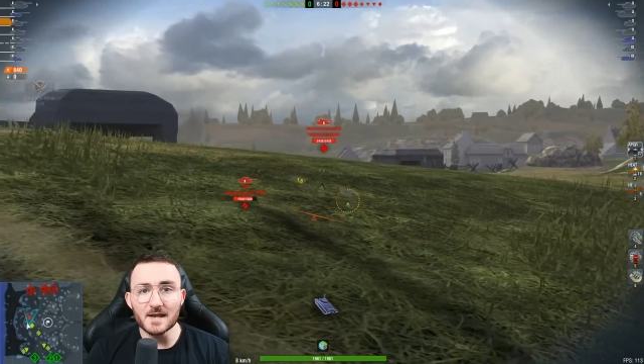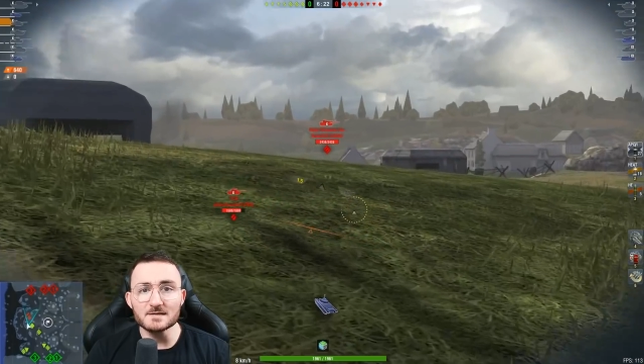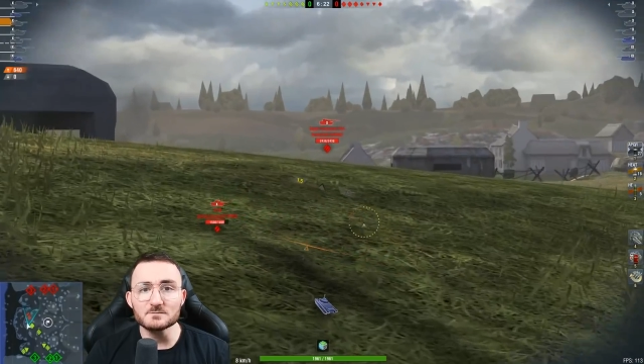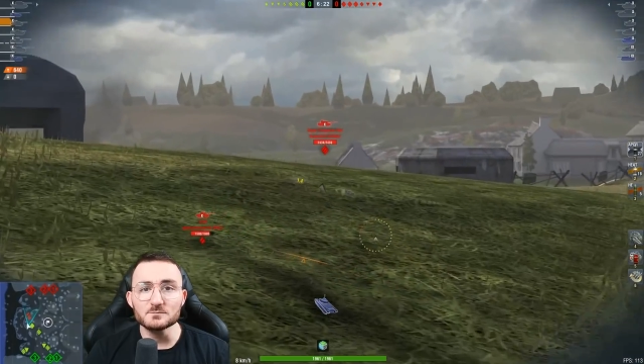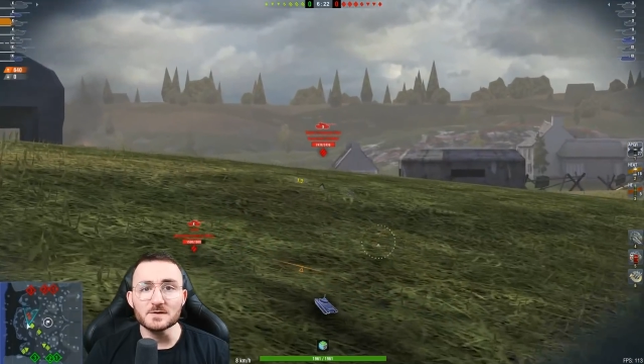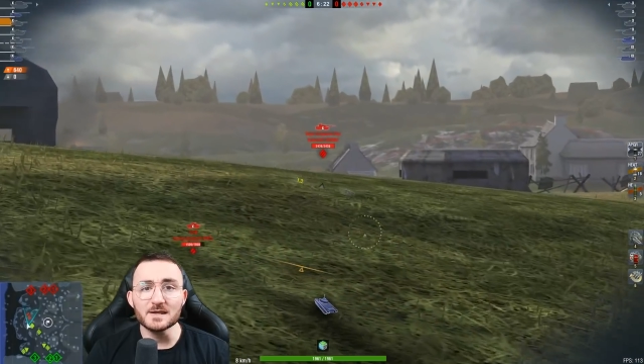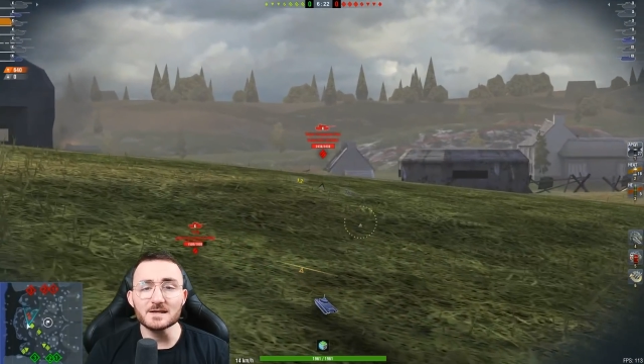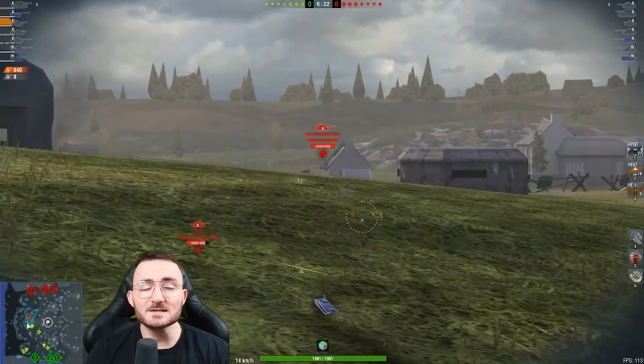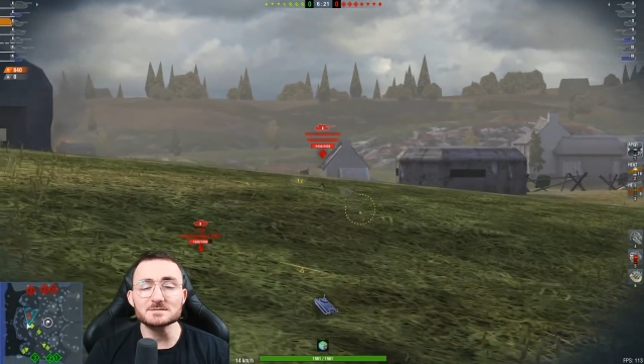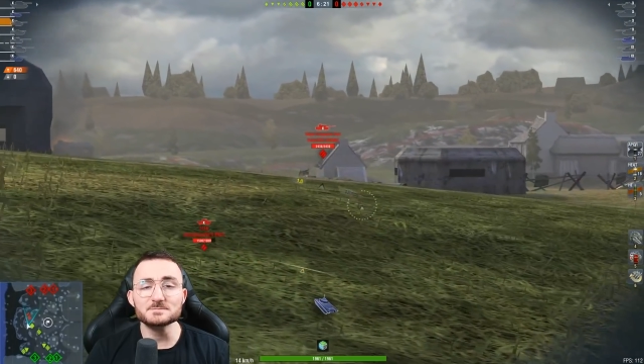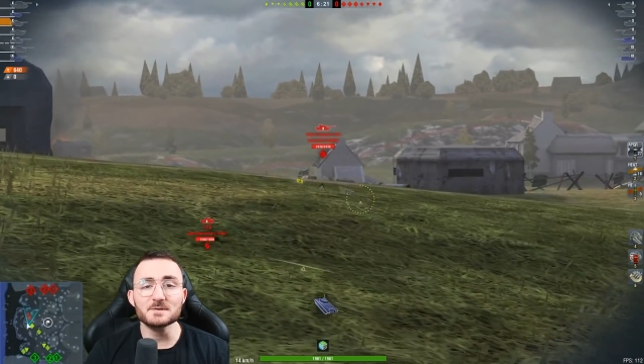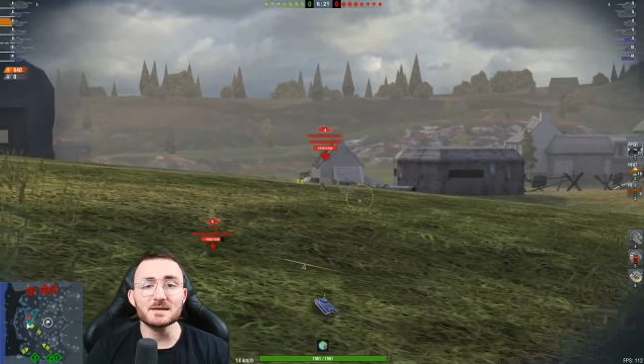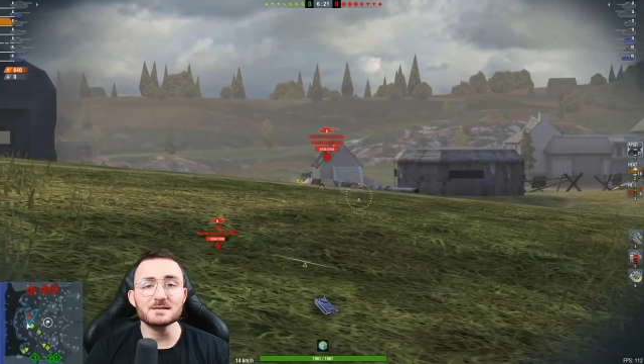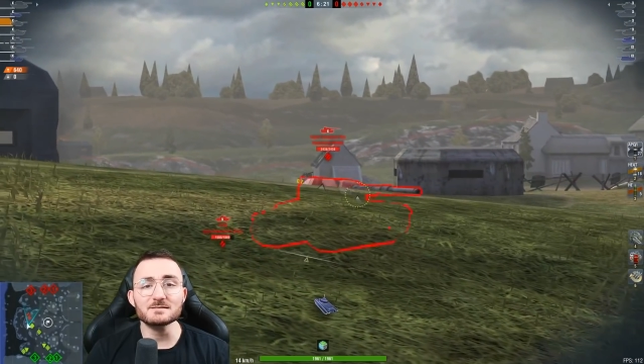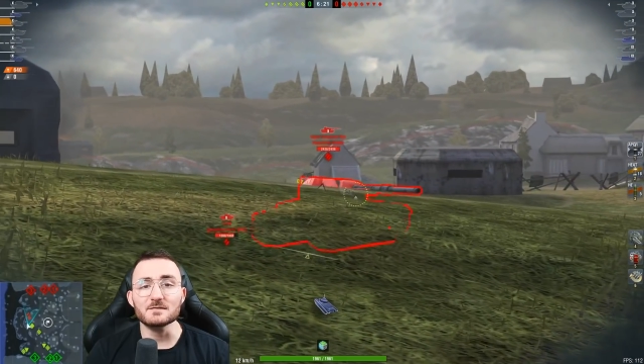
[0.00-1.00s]
you can
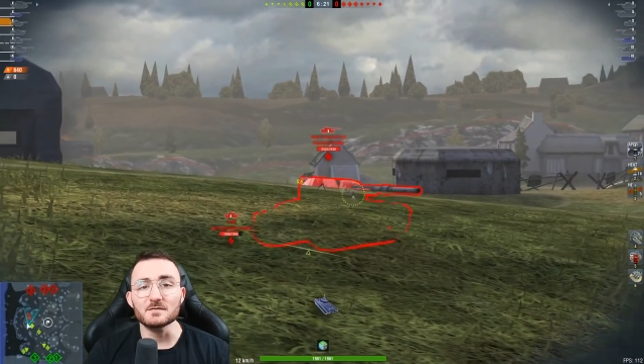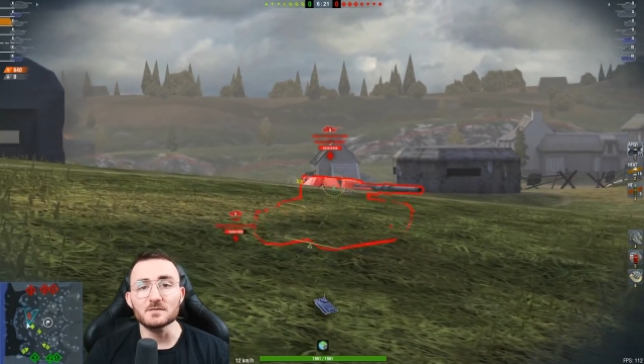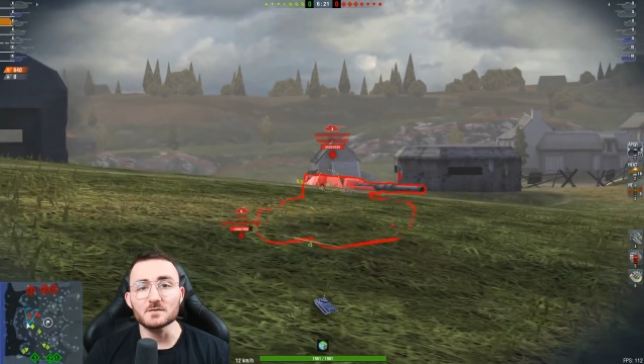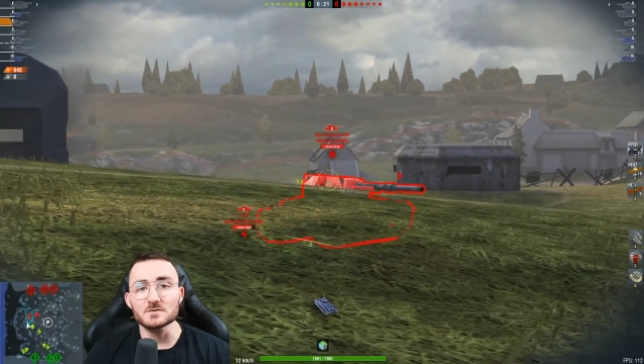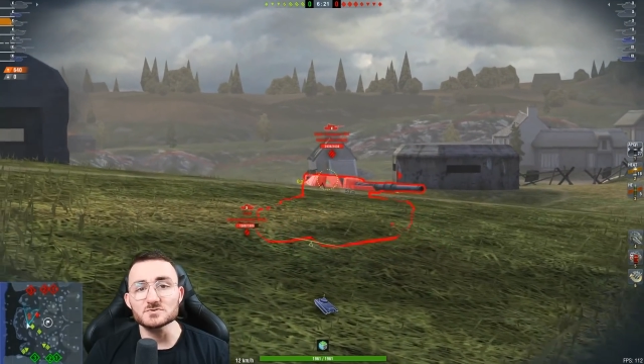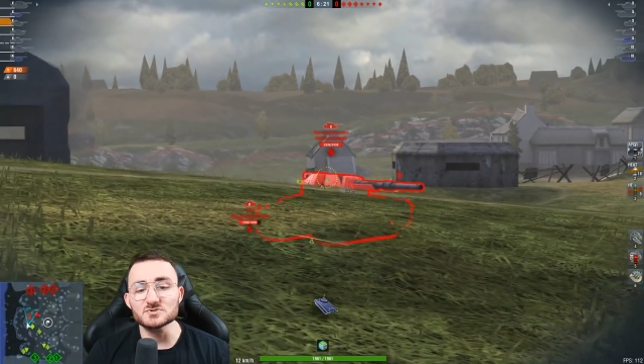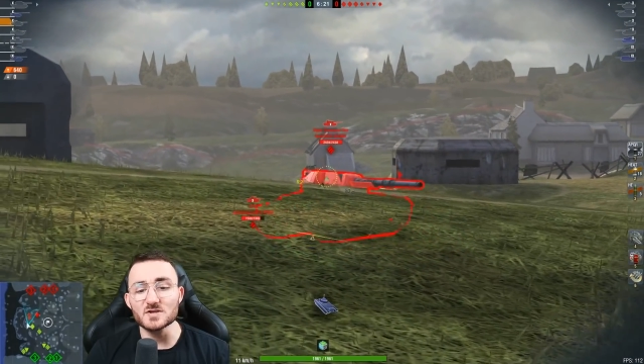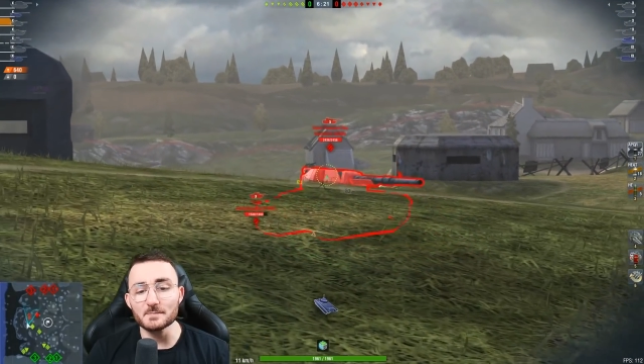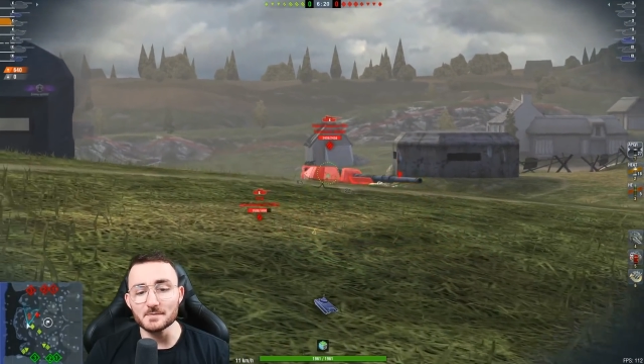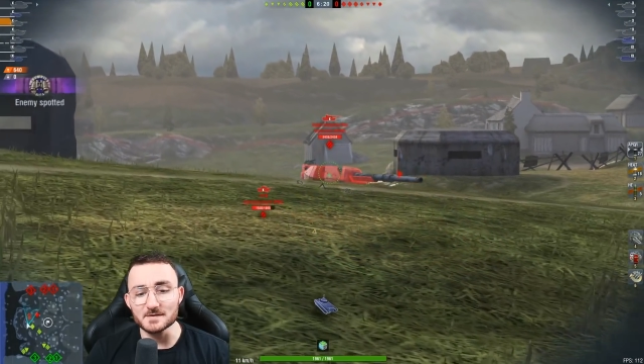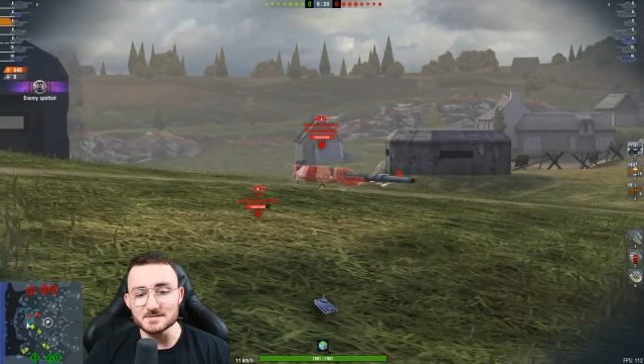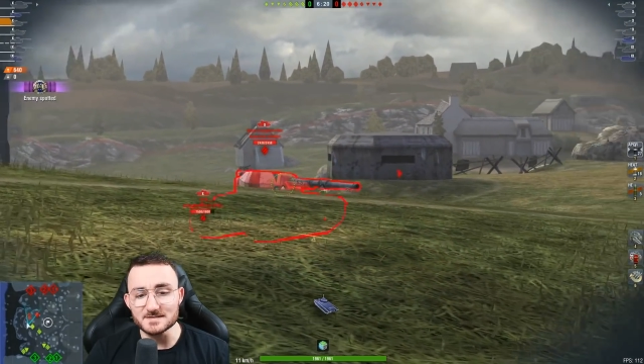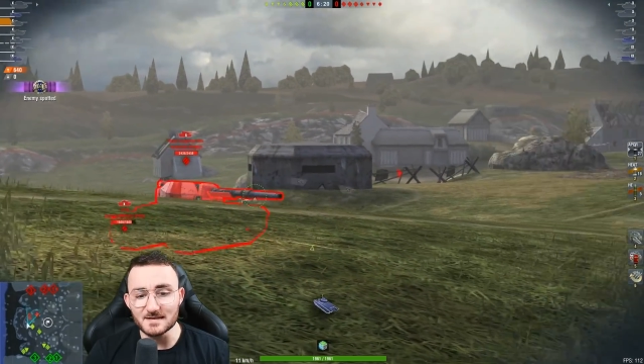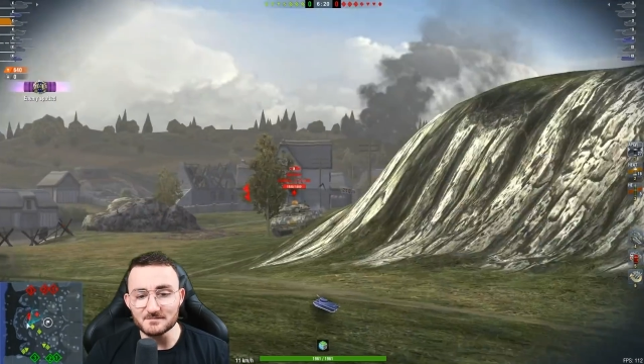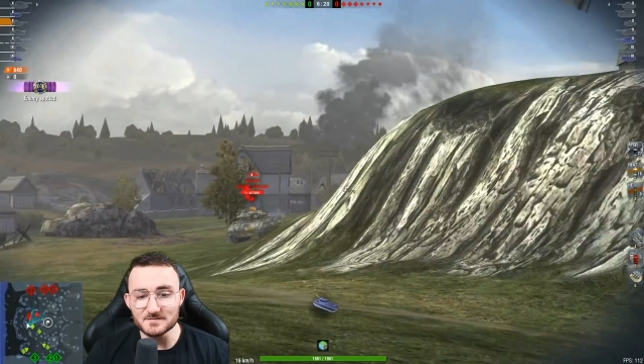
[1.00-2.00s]
expect the Japanese
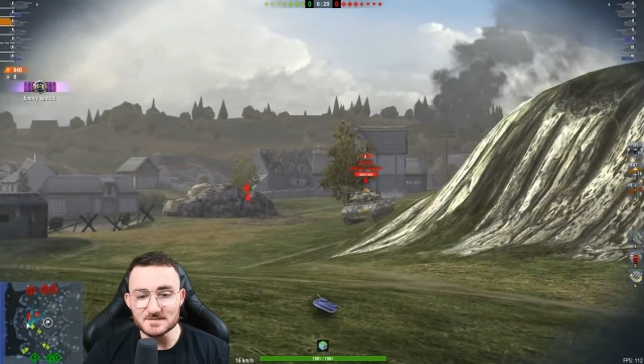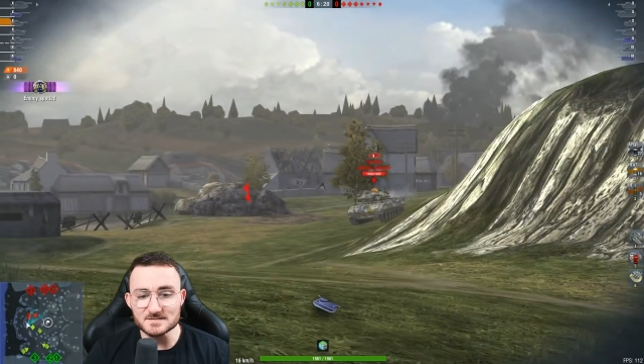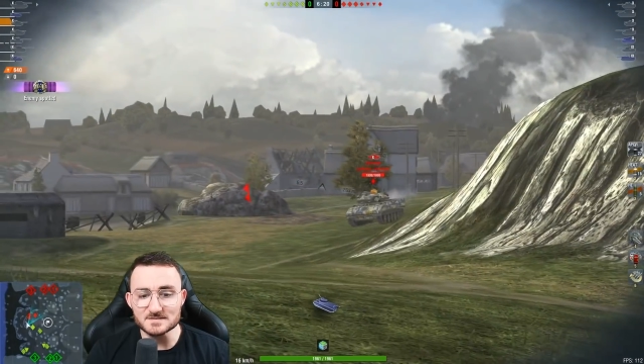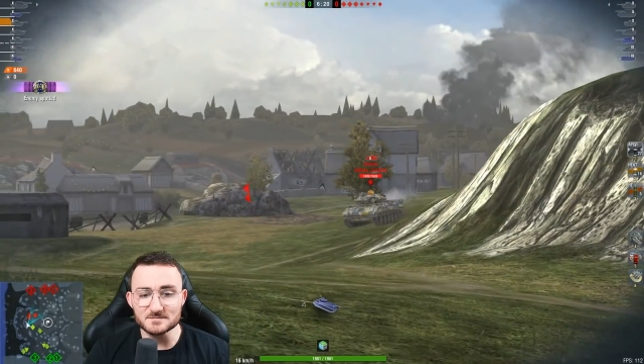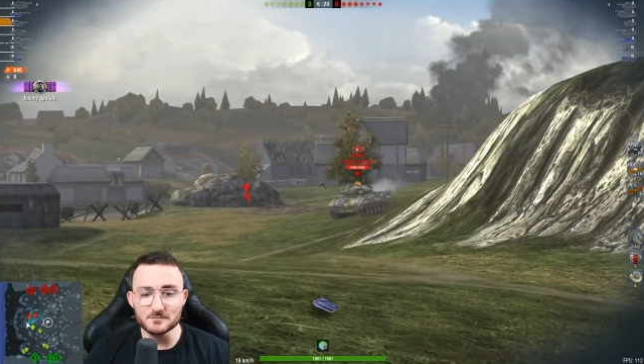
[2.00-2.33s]
heavies